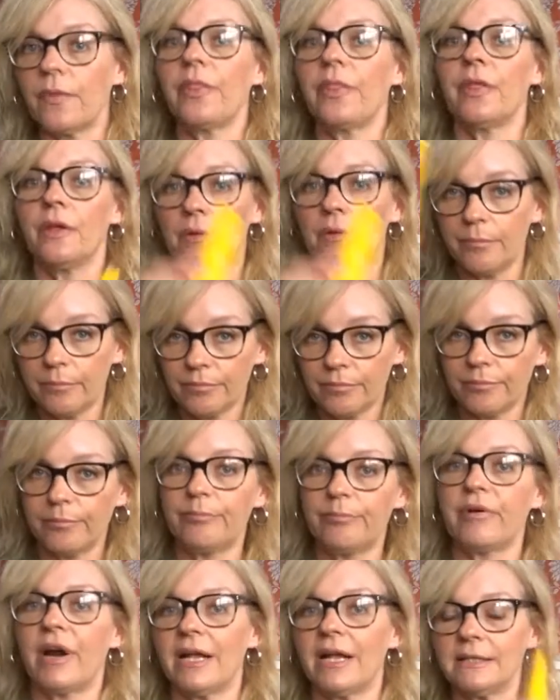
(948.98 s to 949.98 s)
The
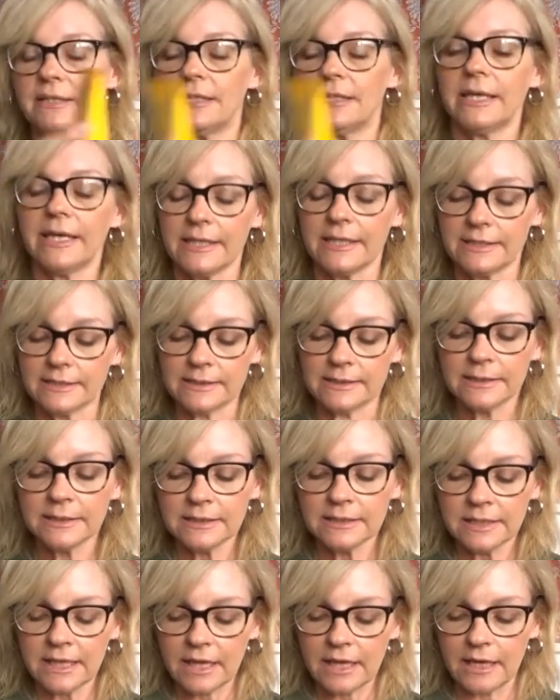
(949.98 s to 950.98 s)
brand is.
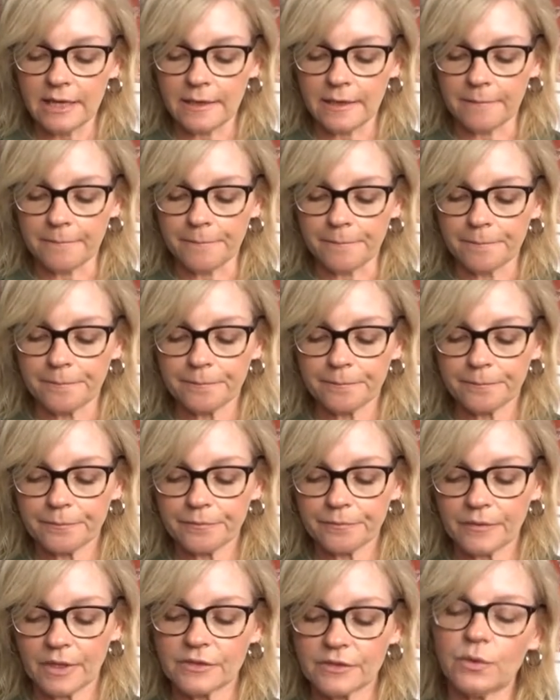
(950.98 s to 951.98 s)

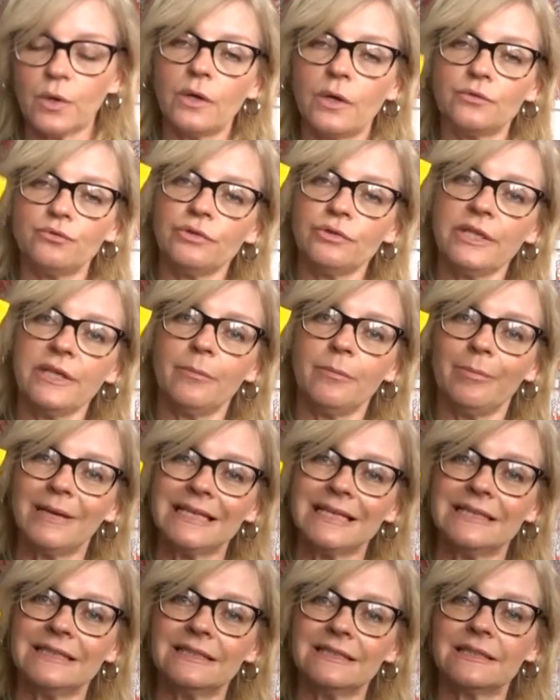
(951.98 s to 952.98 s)
So I was really
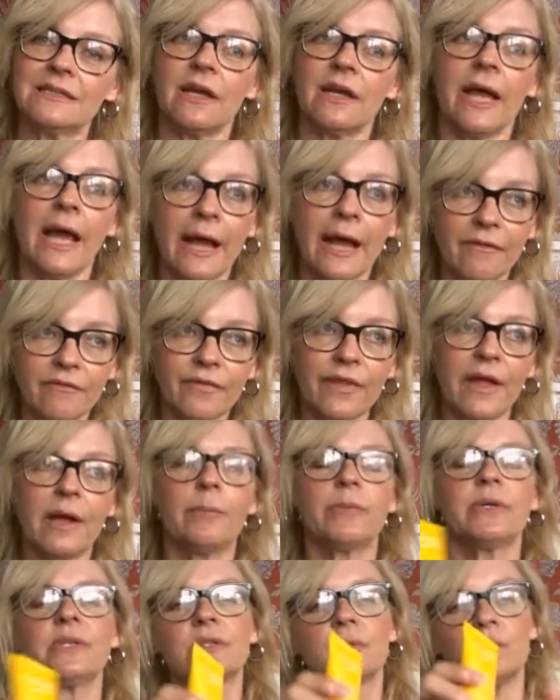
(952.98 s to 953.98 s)
pleased that I have that,
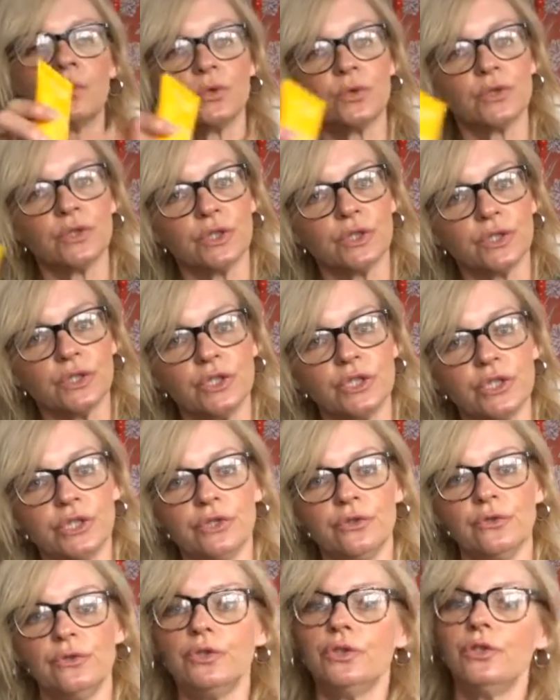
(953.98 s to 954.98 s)
because I want to
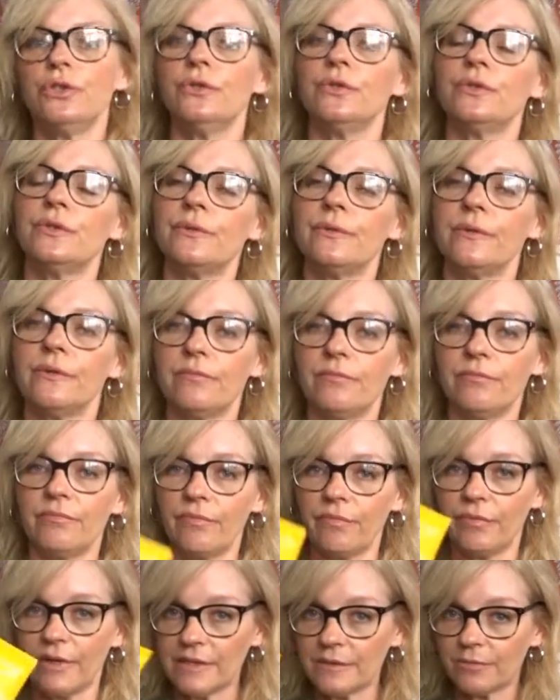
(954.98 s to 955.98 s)
continue to use
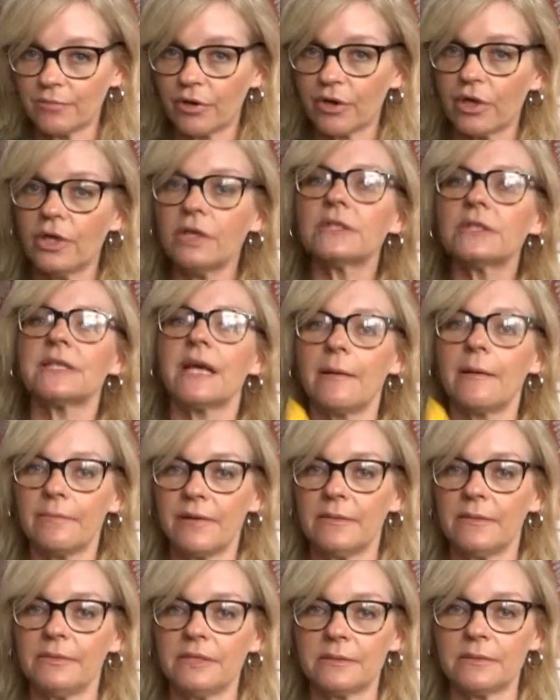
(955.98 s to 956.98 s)
this product and
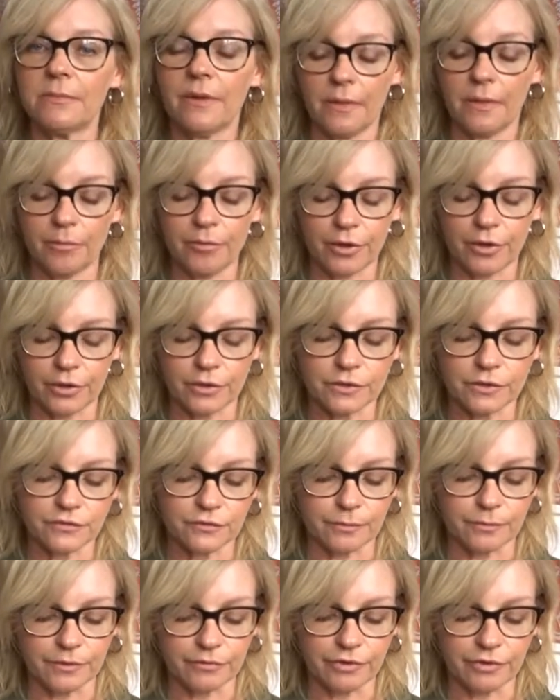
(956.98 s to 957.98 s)
maybe some other products
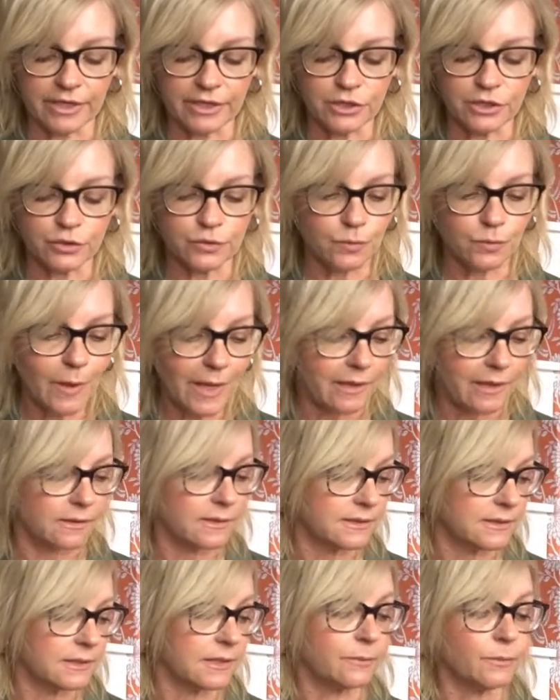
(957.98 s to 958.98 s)
from the range as well,
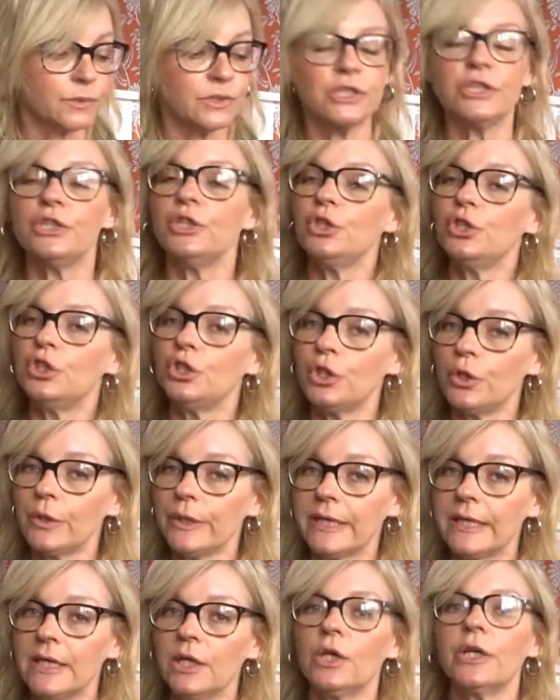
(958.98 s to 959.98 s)
because I was
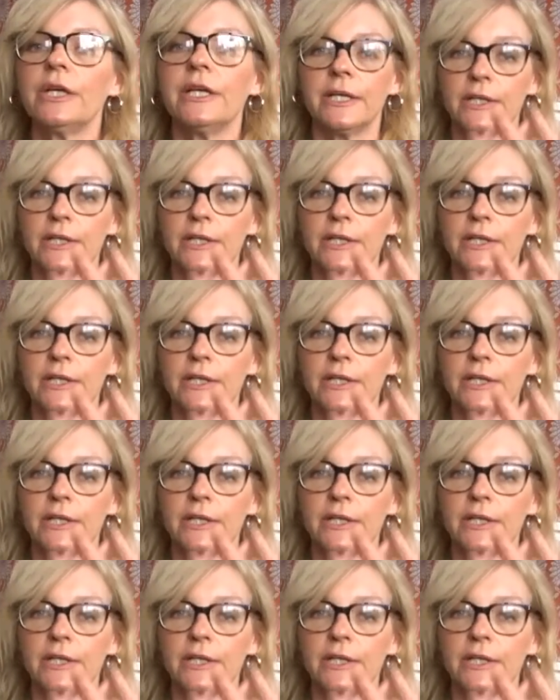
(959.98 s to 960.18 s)
enjoying looking